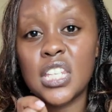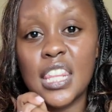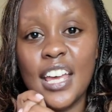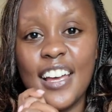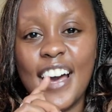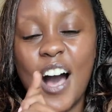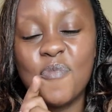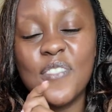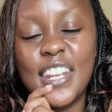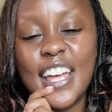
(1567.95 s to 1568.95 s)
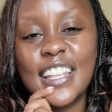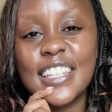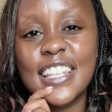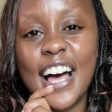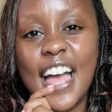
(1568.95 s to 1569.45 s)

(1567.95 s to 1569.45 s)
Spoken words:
the updates,